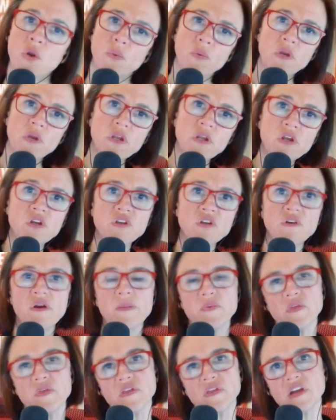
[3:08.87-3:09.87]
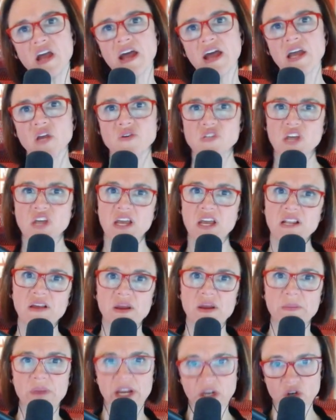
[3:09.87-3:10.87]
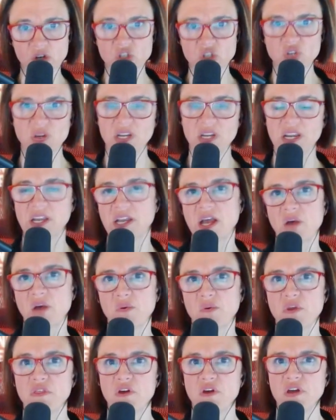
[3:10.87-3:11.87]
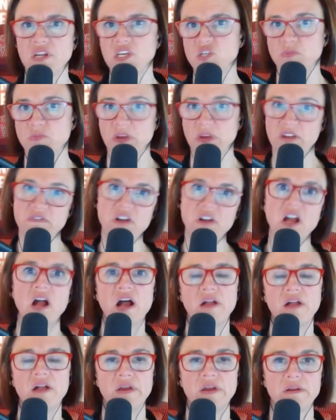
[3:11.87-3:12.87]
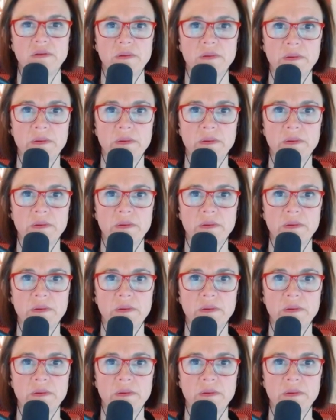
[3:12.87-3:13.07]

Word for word: We're going to hook you up with a guy who's got a lot of minors you can hang out with on his pedophile island.